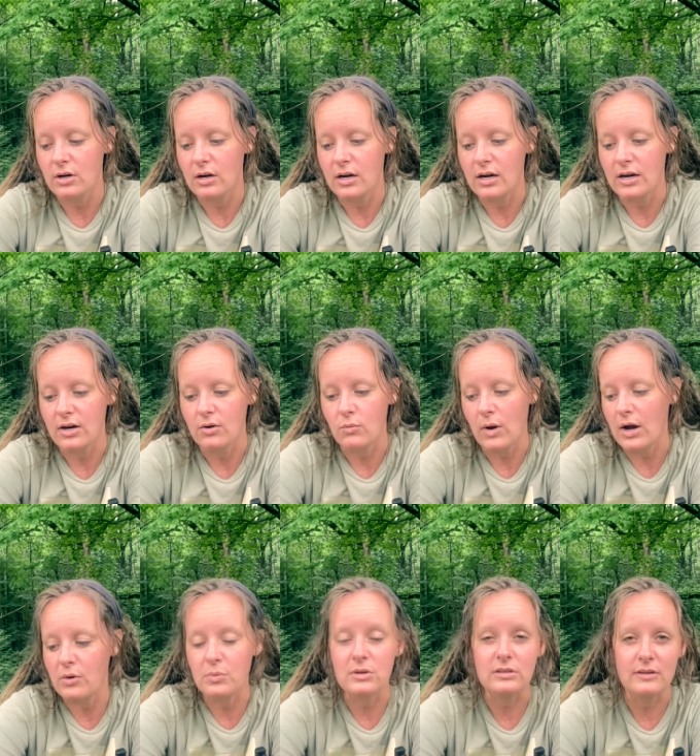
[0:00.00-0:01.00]
uh,
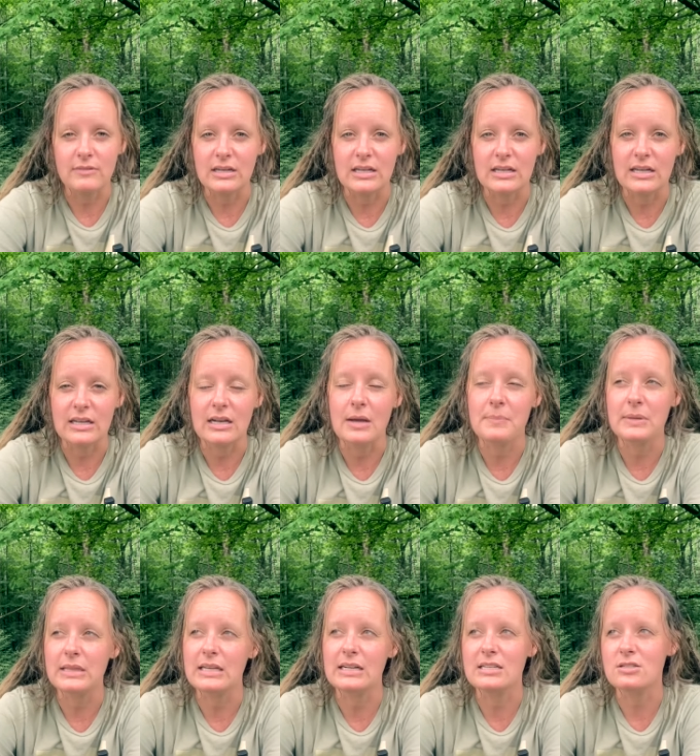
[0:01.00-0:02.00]
while we're living in it,
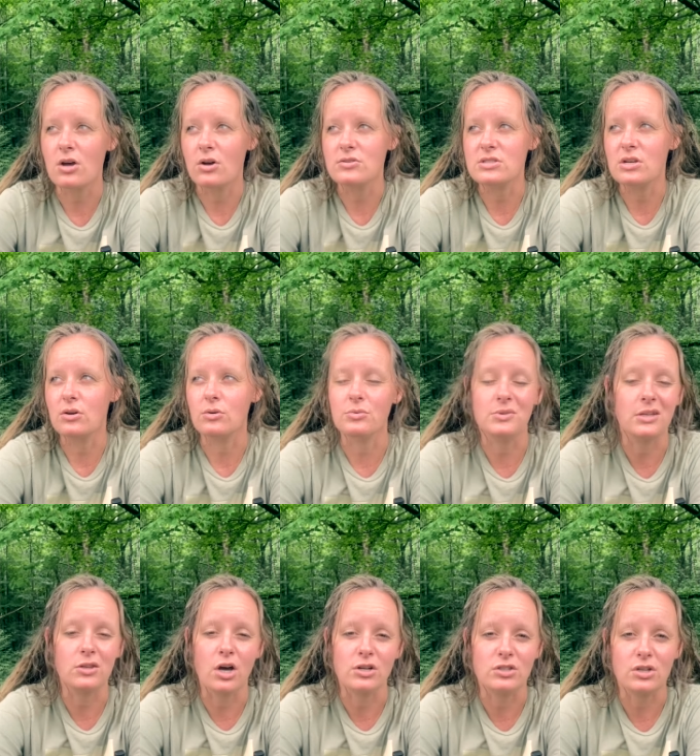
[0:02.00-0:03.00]
but then it's also the
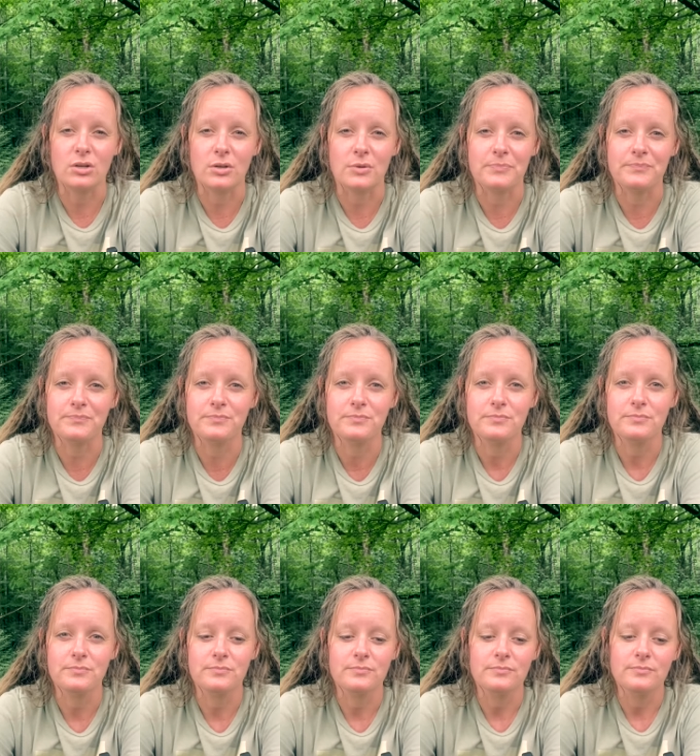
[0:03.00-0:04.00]
long term
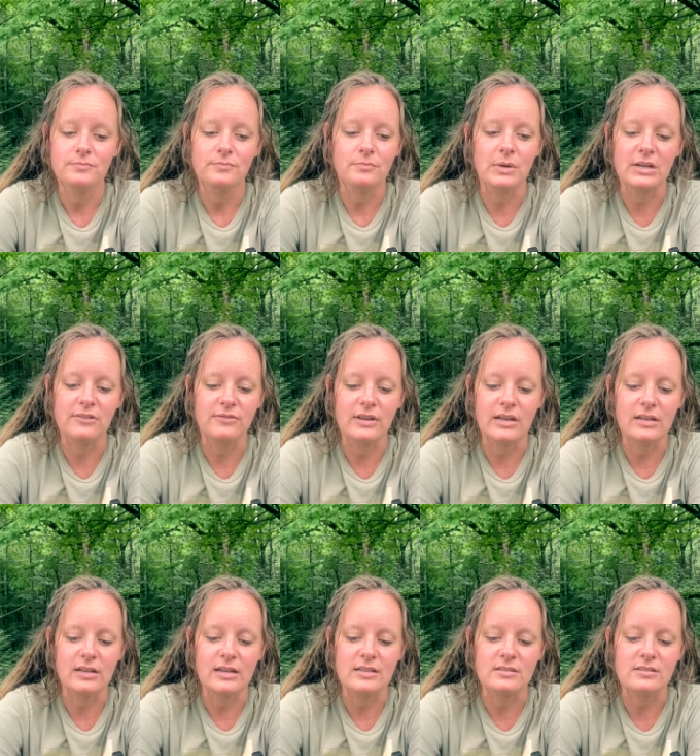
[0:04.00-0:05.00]
benefit
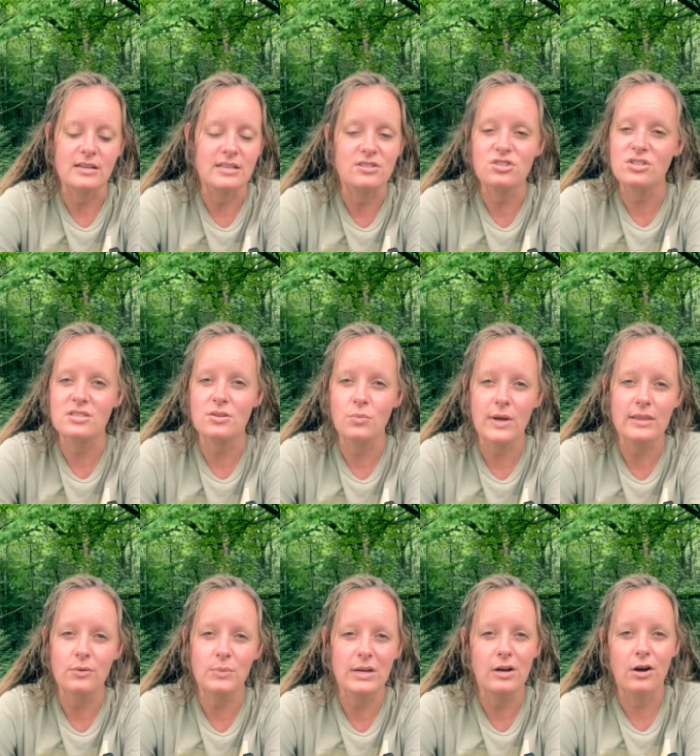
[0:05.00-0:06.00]
is it's just the way
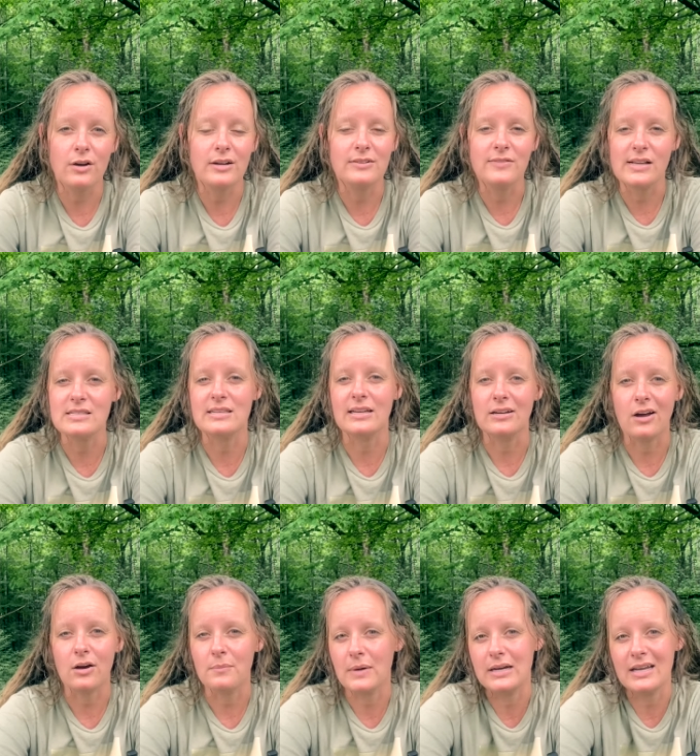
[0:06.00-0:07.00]
that we are investing
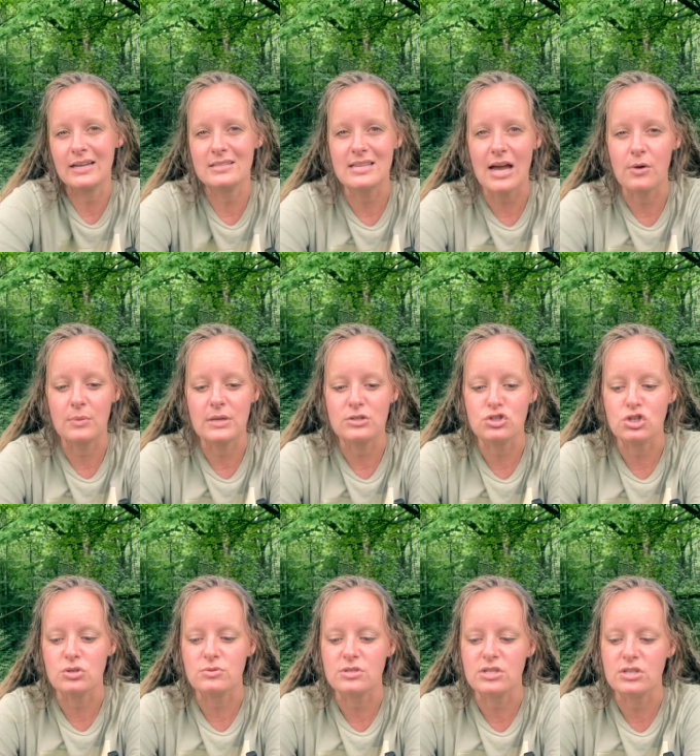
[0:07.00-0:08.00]
our money. It's how we
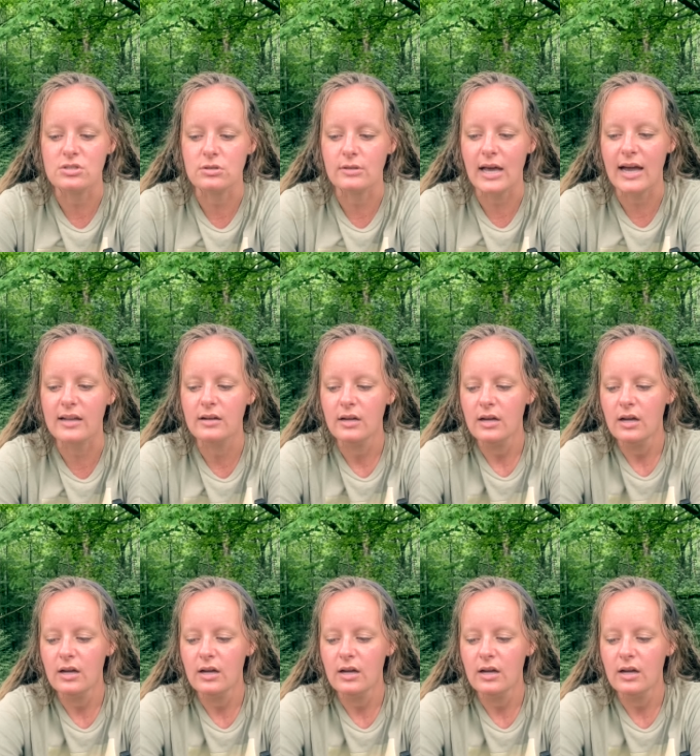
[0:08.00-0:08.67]
choose to do that